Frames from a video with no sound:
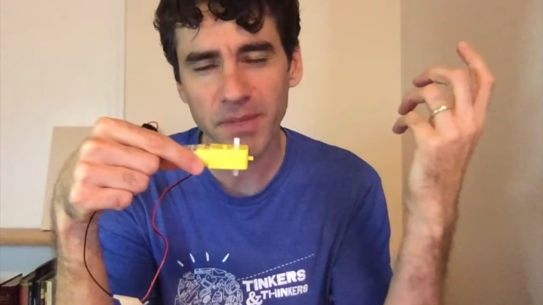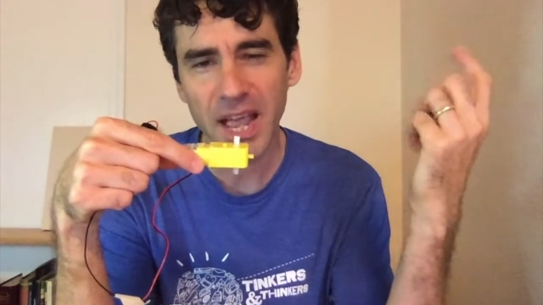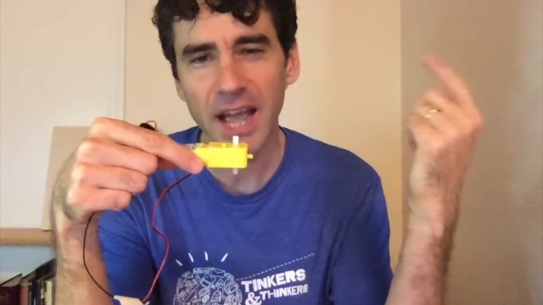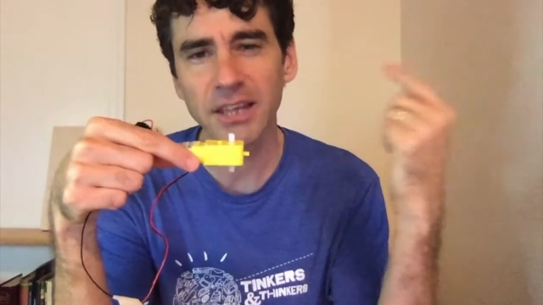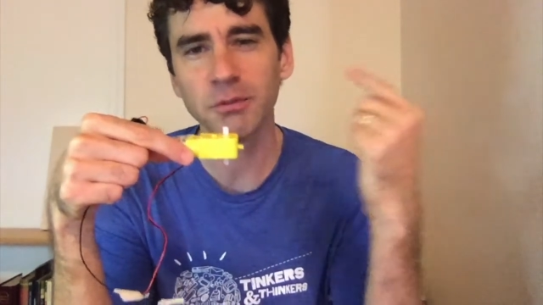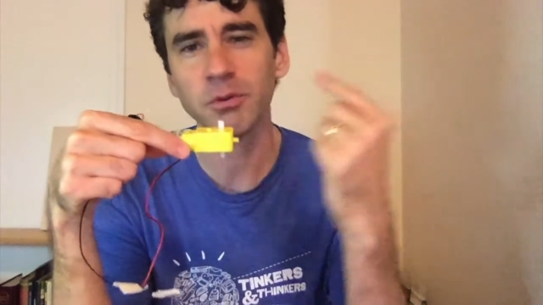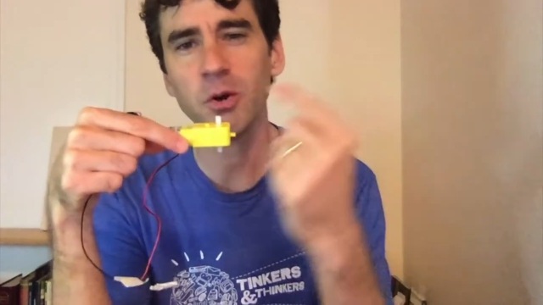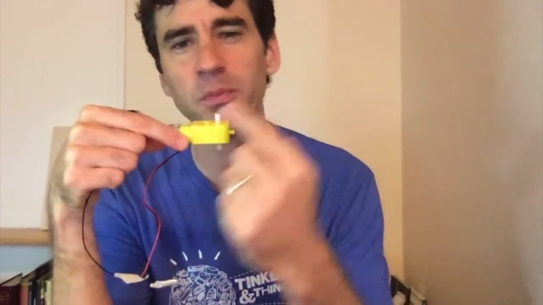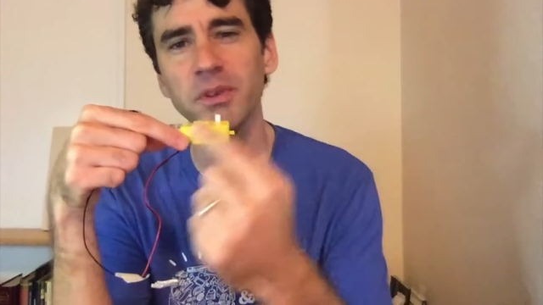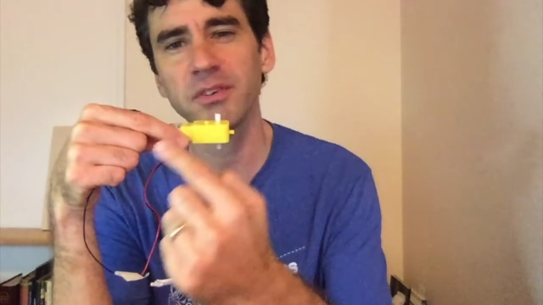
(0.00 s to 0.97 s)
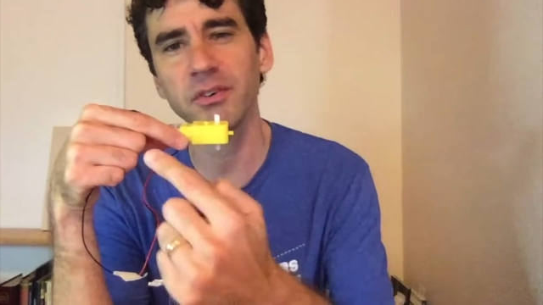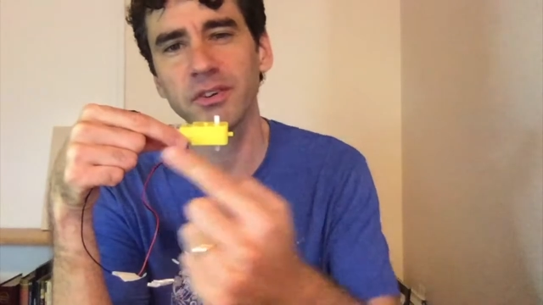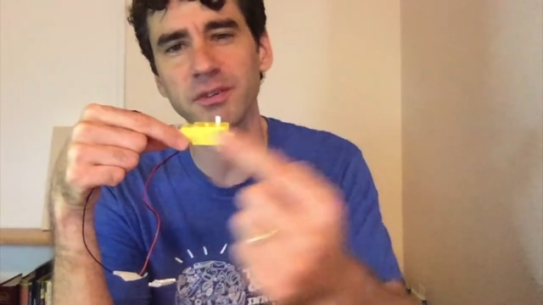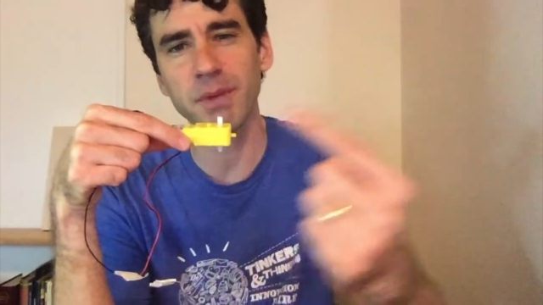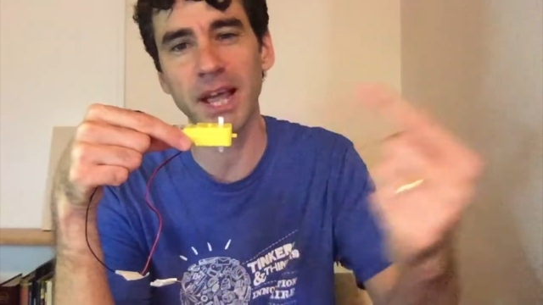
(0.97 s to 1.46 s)
and the rope is going to
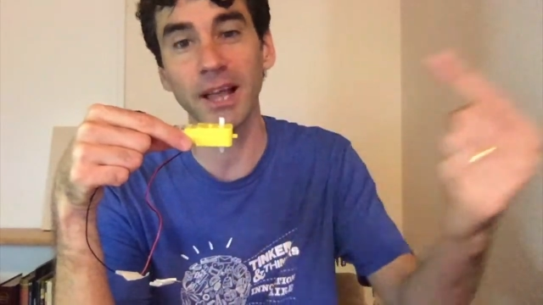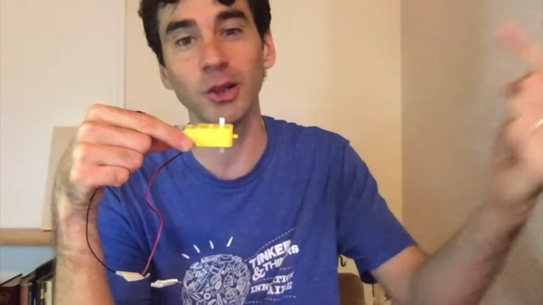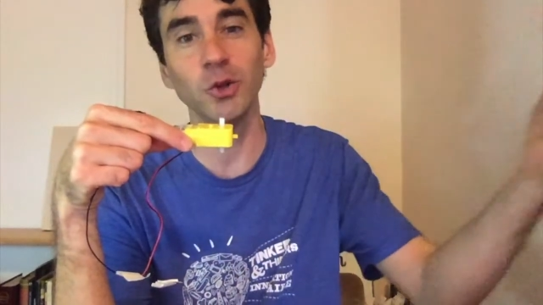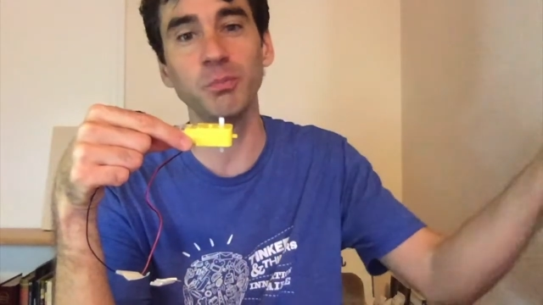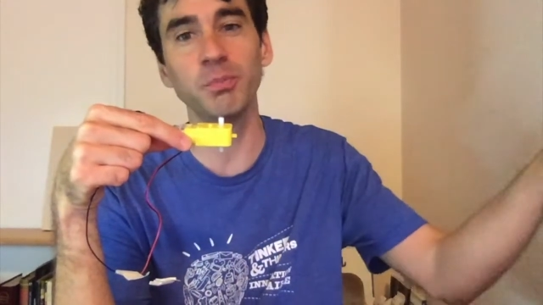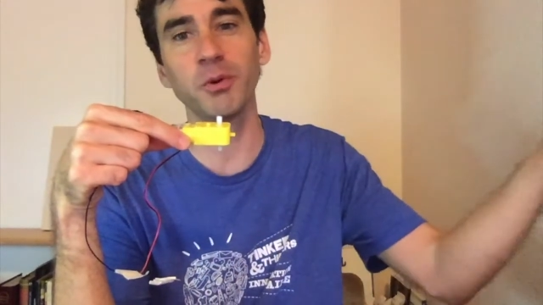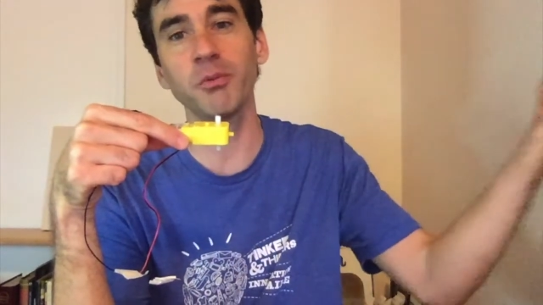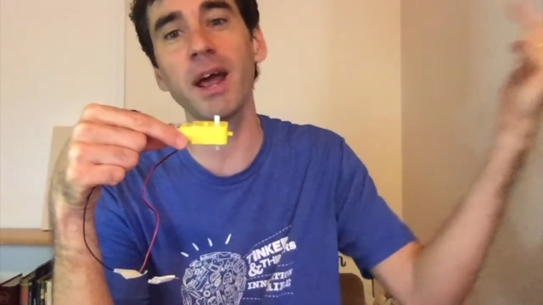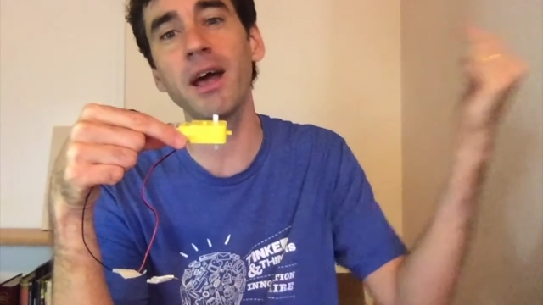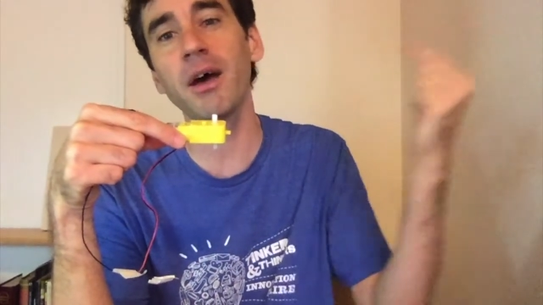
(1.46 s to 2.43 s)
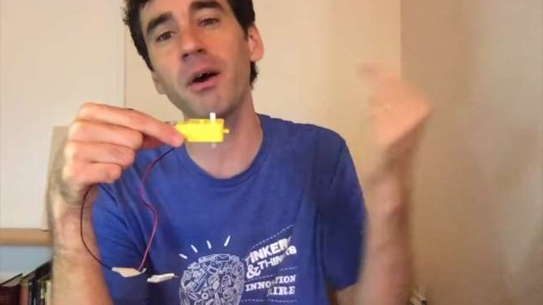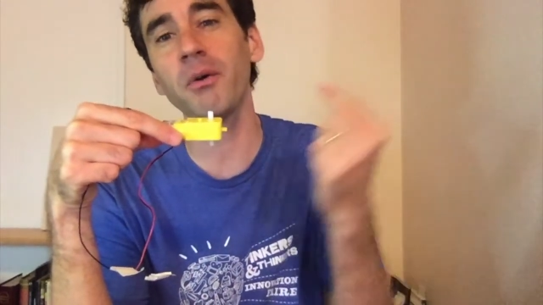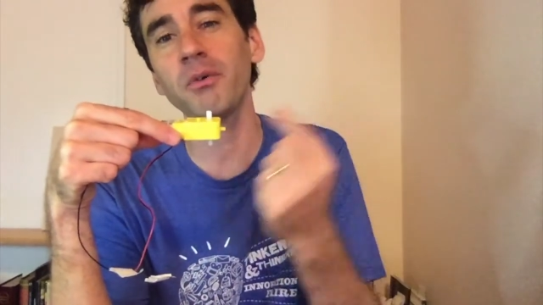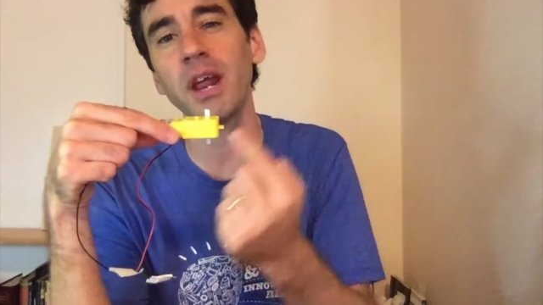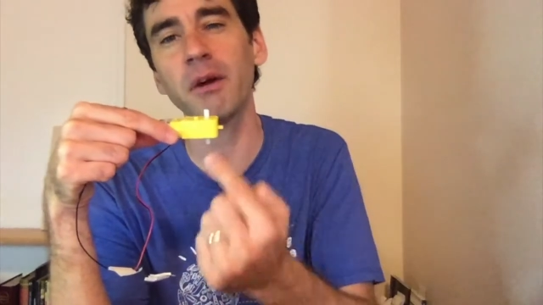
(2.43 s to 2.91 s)
make a loop
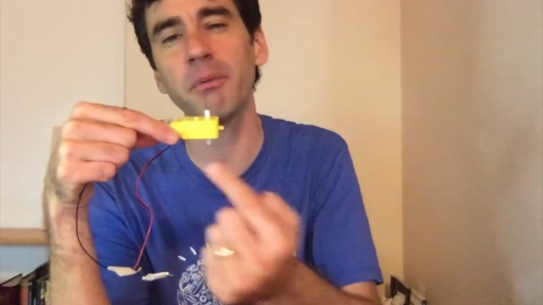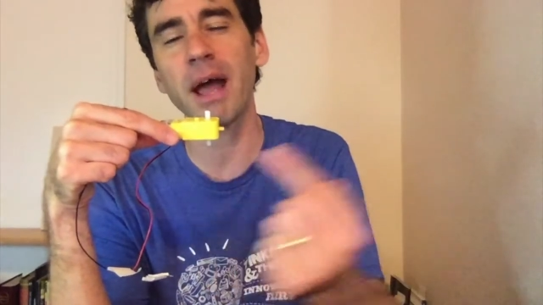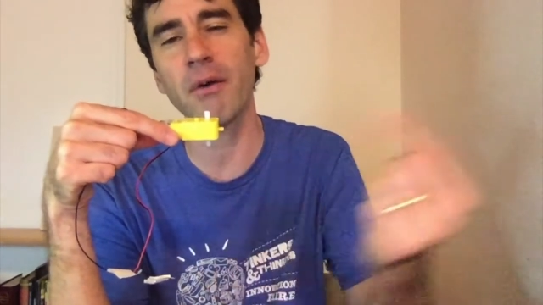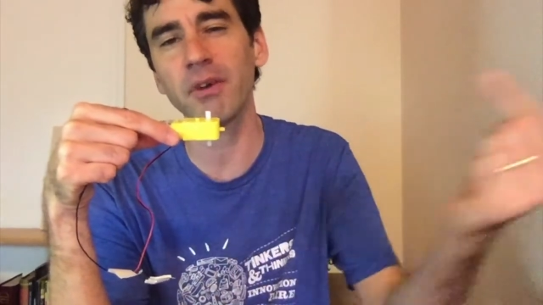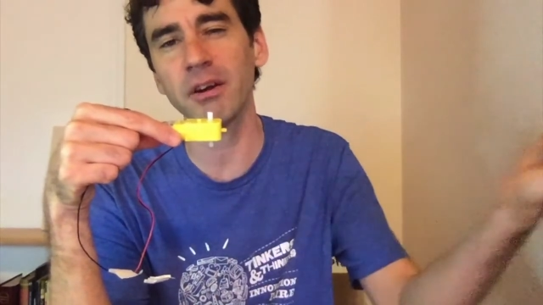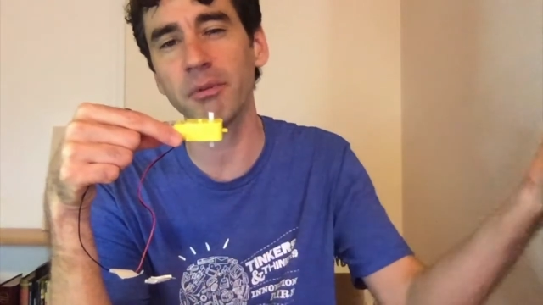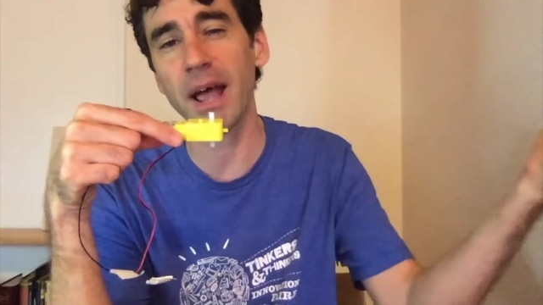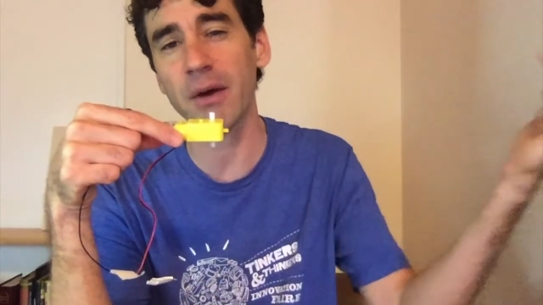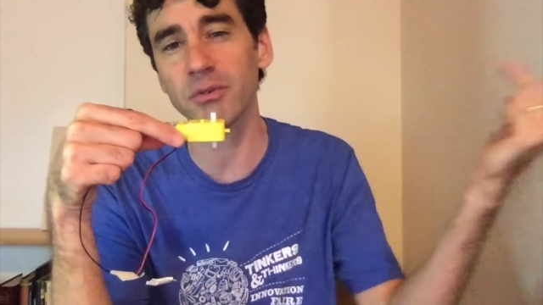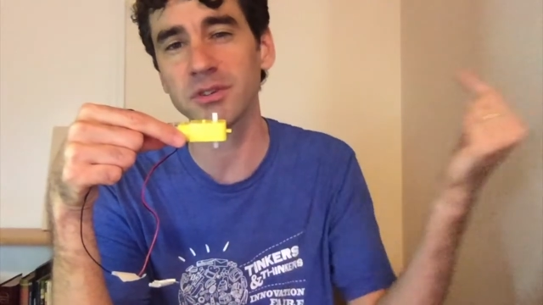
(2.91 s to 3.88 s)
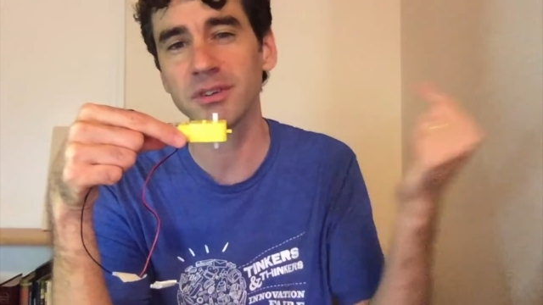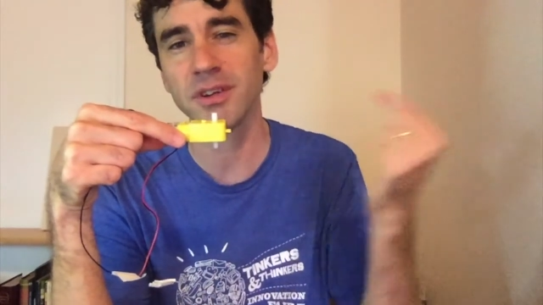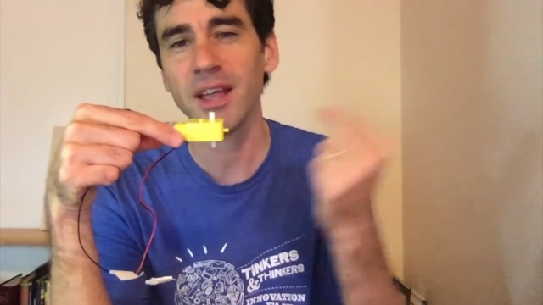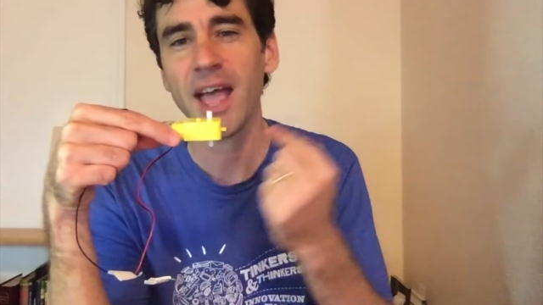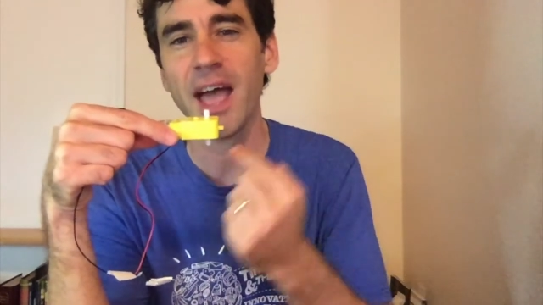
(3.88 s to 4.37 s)
around and around and around,
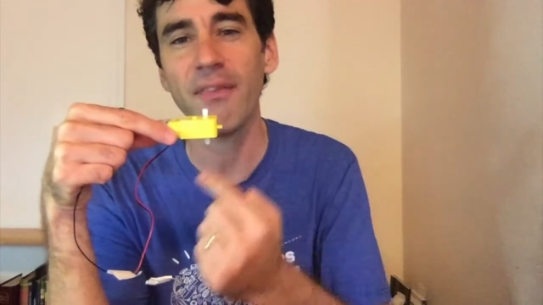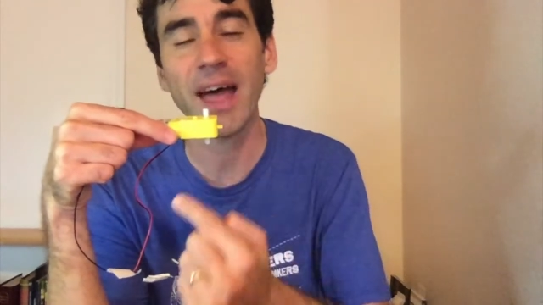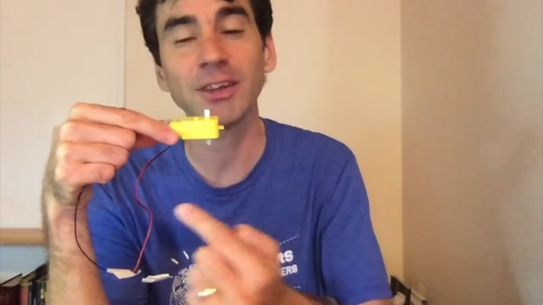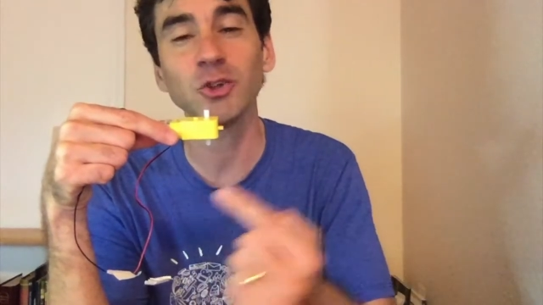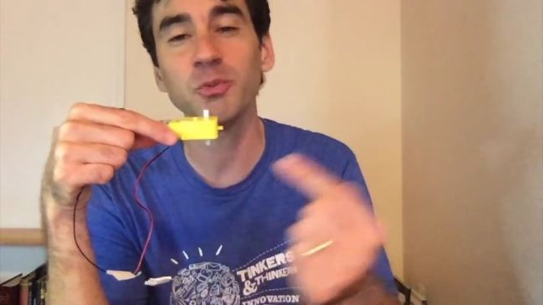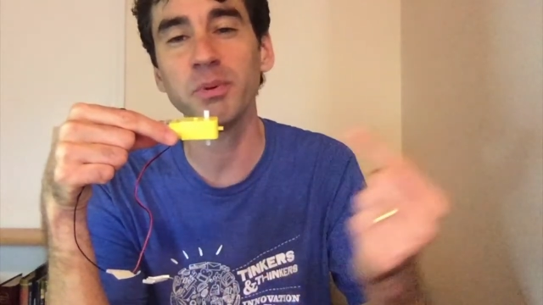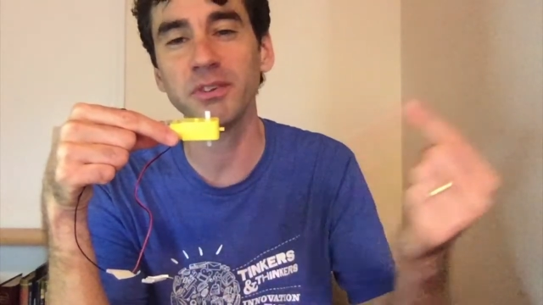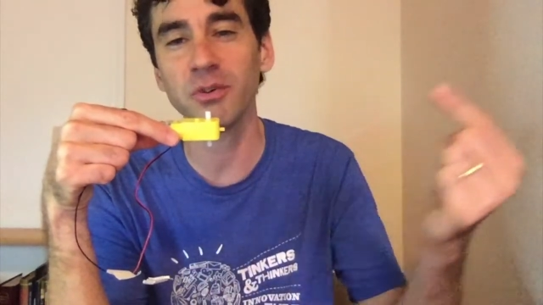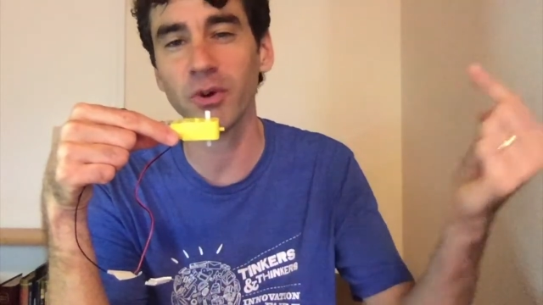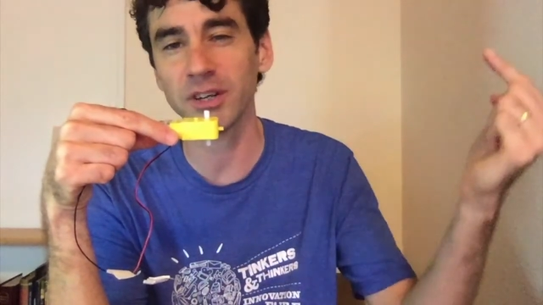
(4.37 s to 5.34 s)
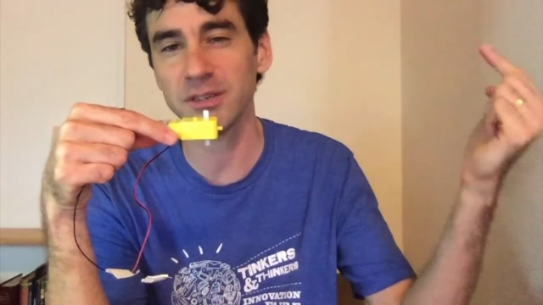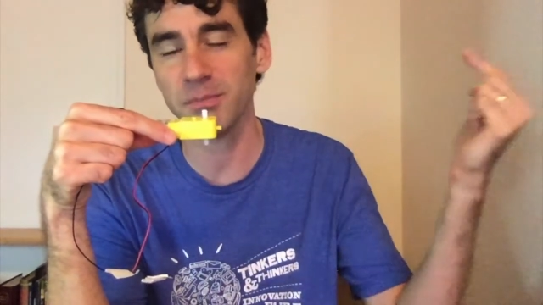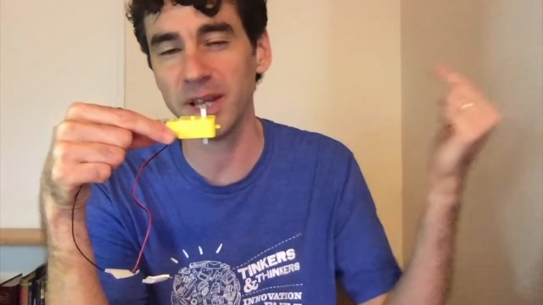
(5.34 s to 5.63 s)
and that loop is going to be